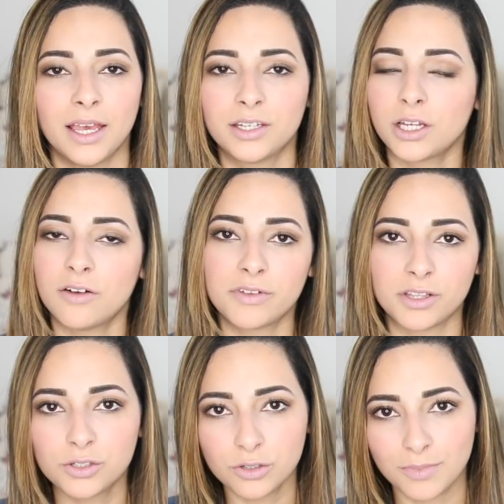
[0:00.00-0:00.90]
and cover
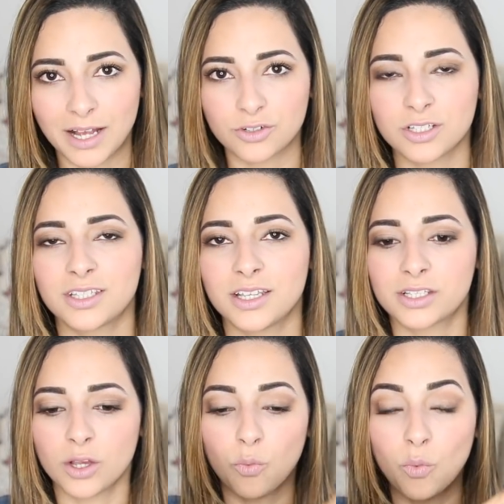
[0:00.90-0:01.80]
the 2
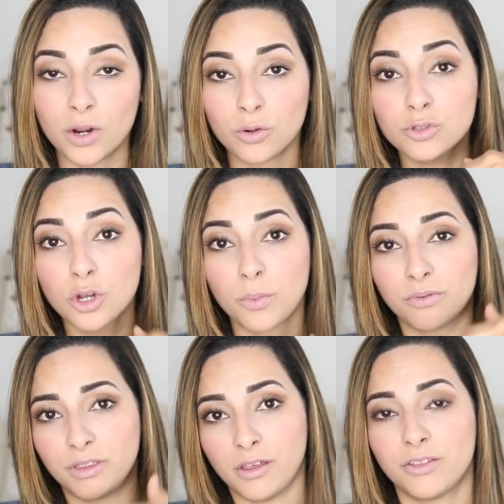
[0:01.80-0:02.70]
mattresses, one on top
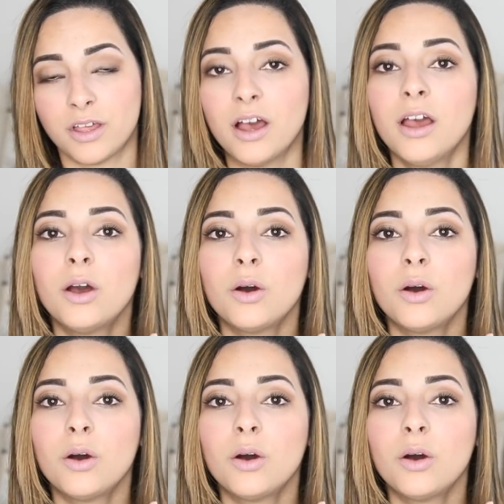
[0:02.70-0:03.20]
of the other,